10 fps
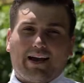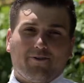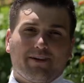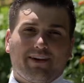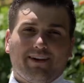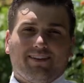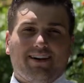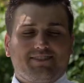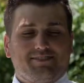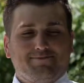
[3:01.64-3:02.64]
and we get
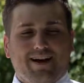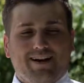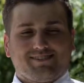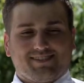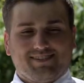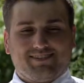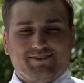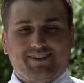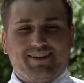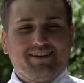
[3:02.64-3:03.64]
like 2 miles
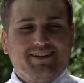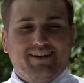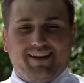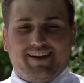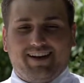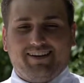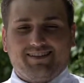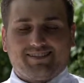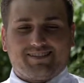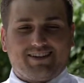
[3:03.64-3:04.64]
into it, and
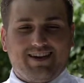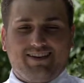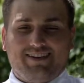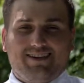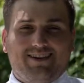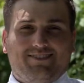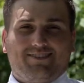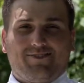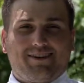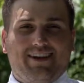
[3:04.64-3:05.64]

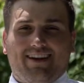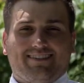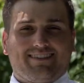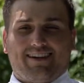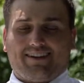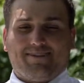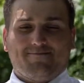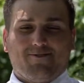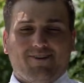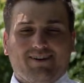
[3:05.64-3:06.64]
we can't take it
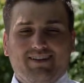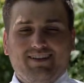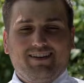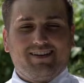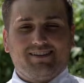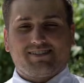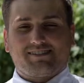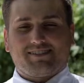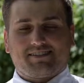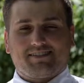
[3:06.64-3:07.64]
anymore. He just
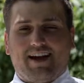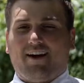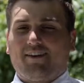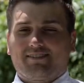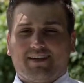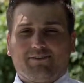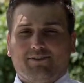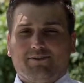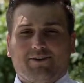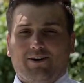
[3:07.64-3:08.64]
sits down. He's like,
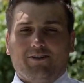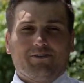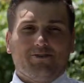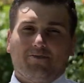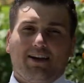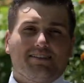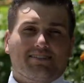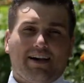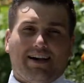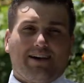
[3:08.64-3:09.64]
dude, call an Uber
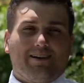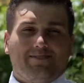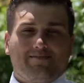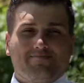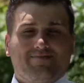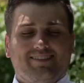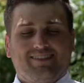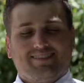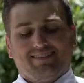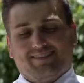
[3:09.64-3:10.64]
ASAP.
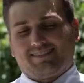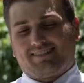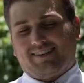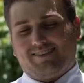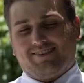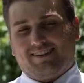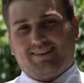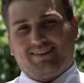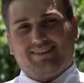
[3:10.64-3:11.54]
So